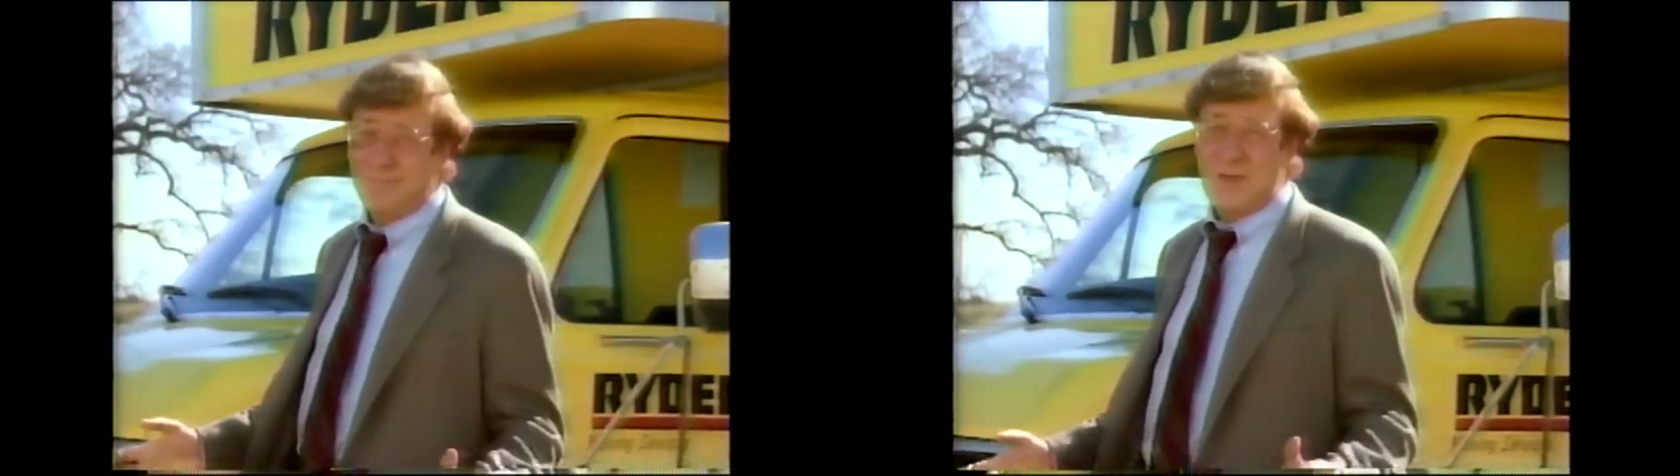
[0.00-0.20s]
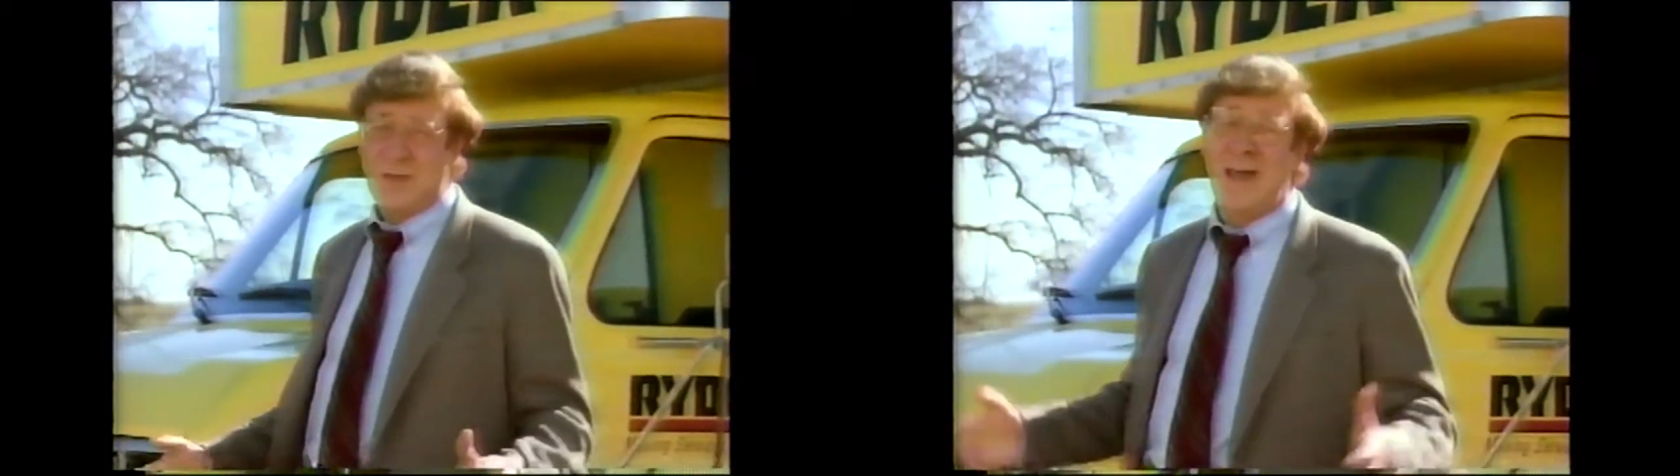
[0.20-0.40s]

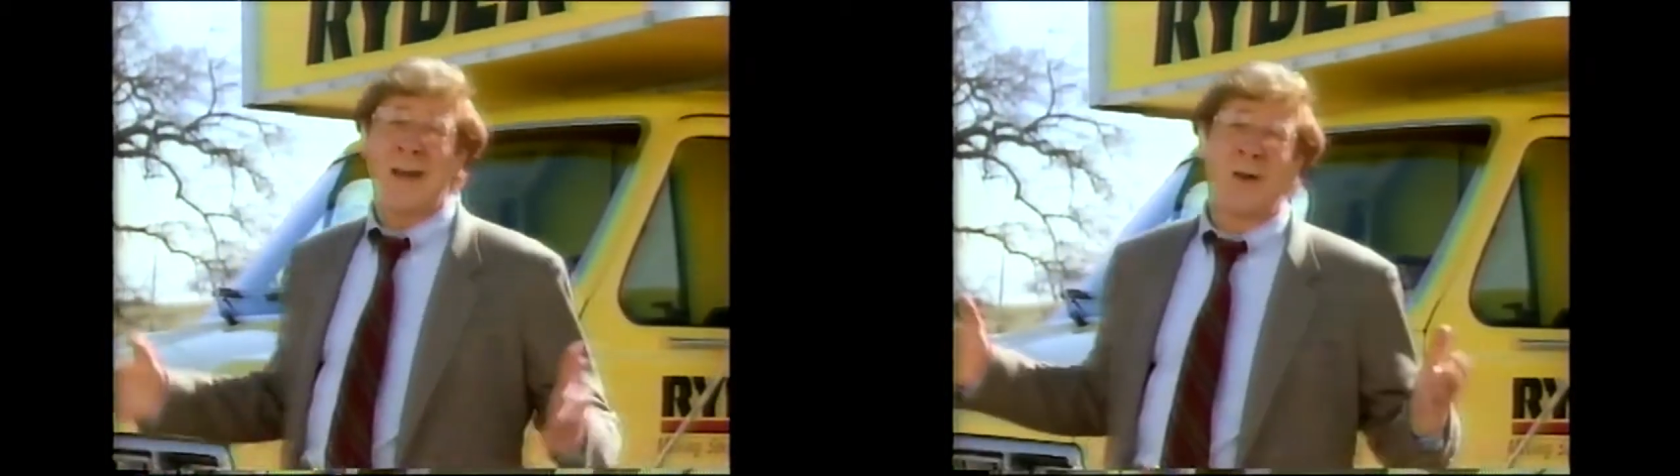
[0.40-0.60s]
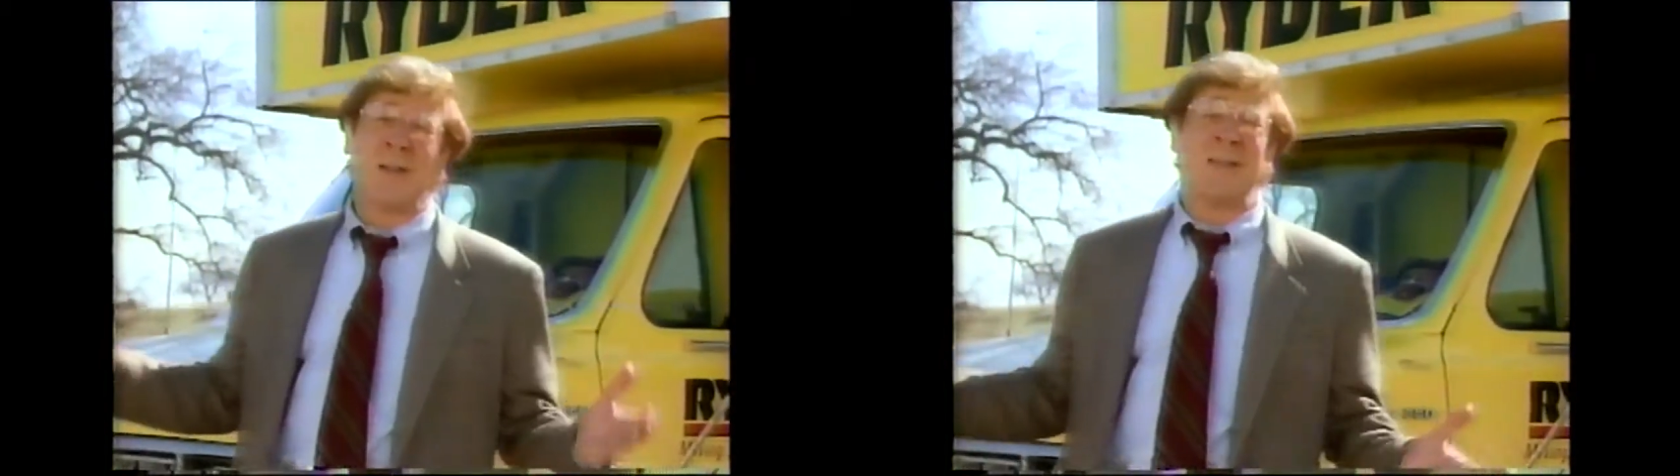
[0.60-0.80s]
So not
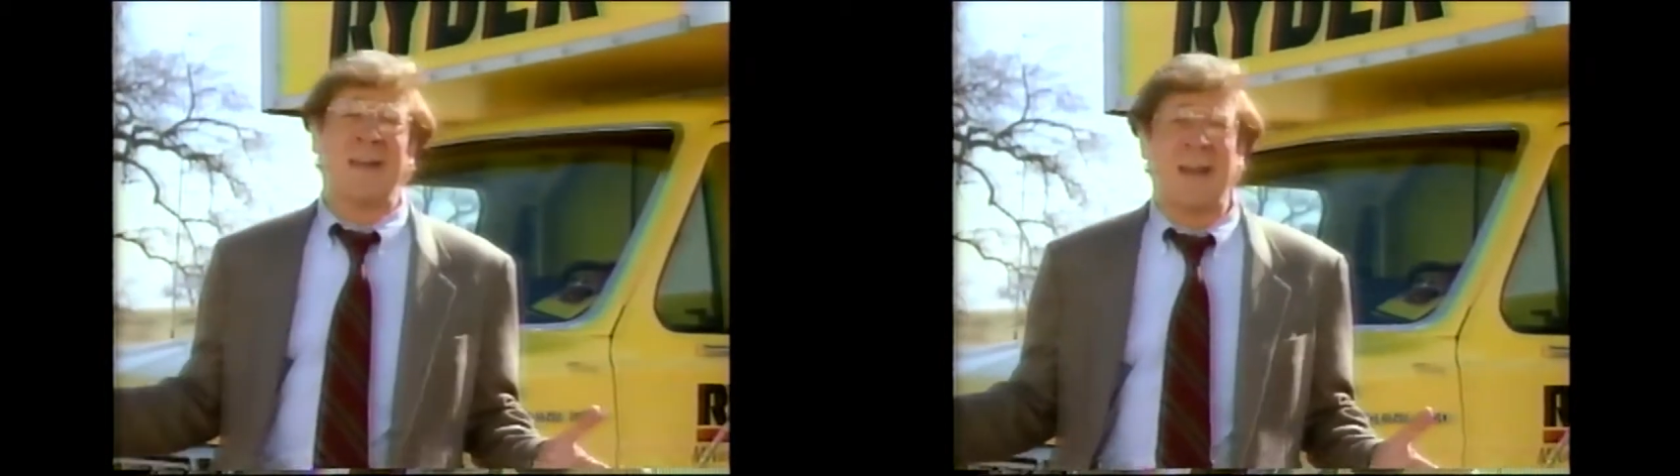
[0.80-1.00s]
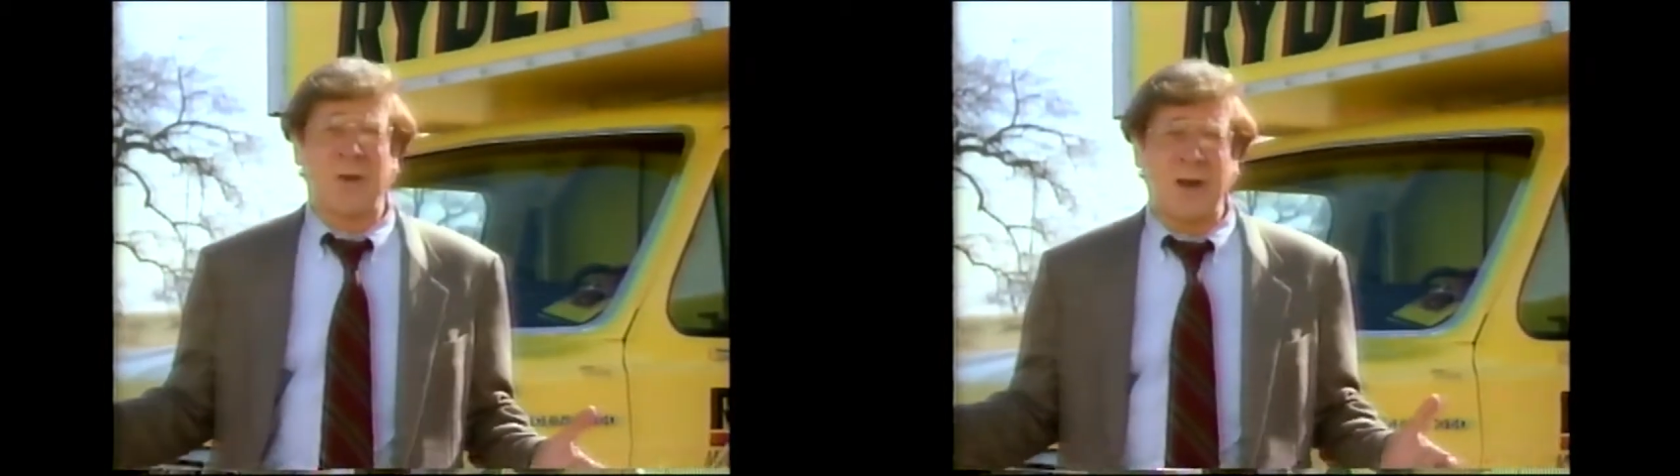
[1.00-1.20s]
only do you
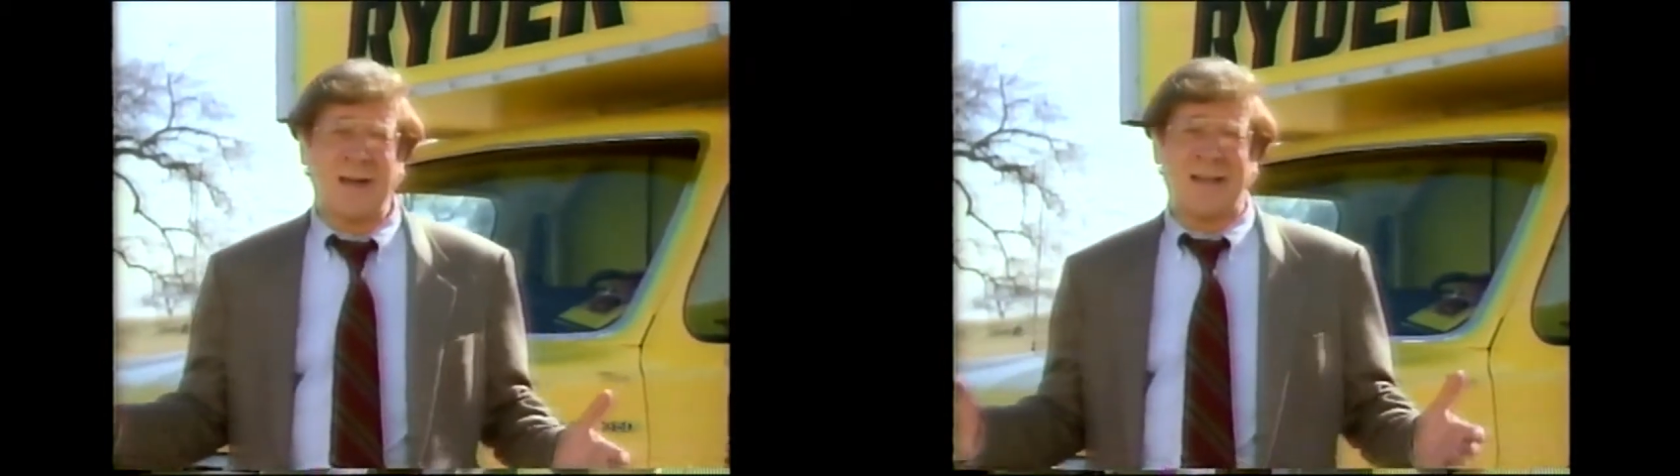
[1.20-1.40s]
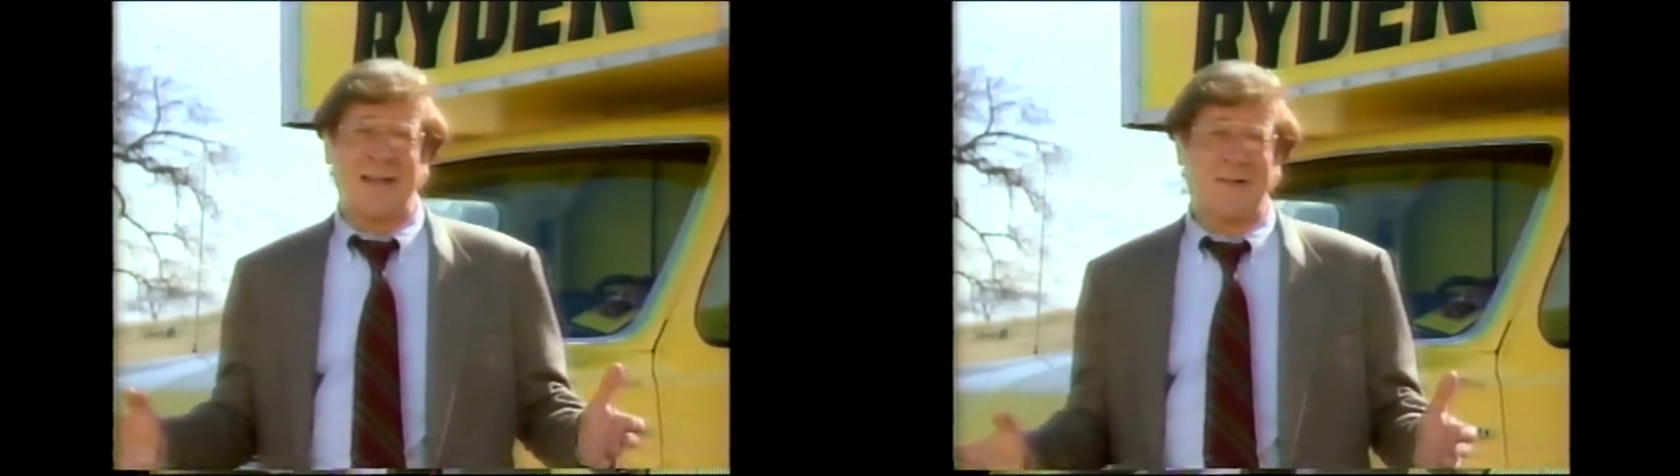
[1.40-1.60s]
get a great
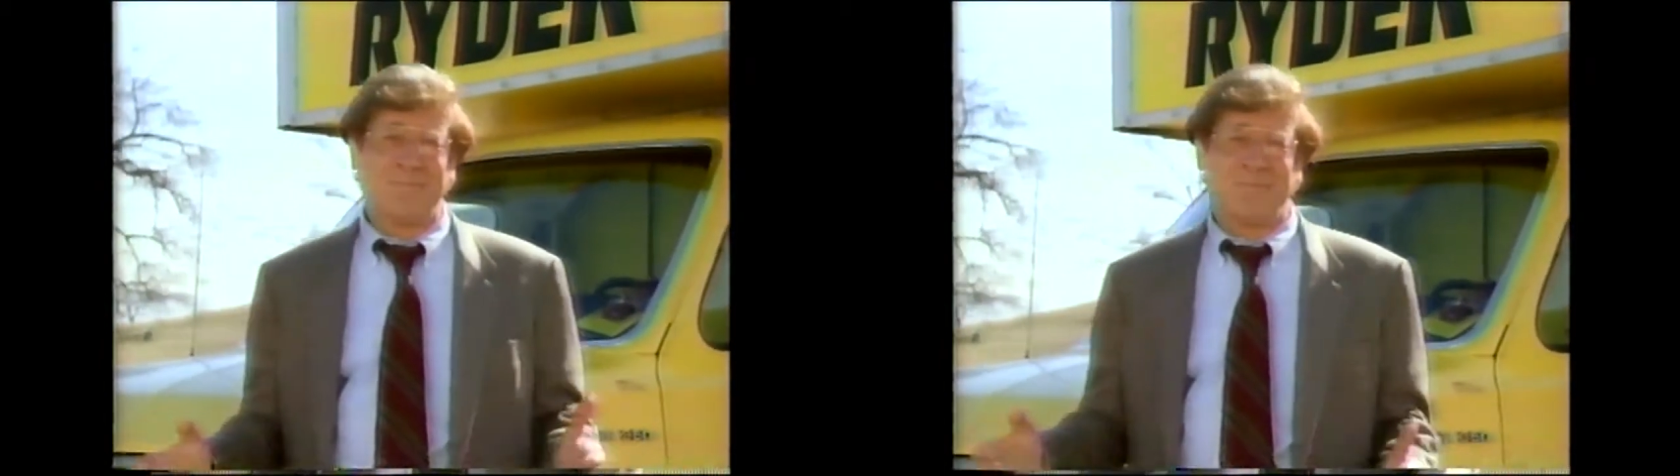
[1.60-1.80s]
deal,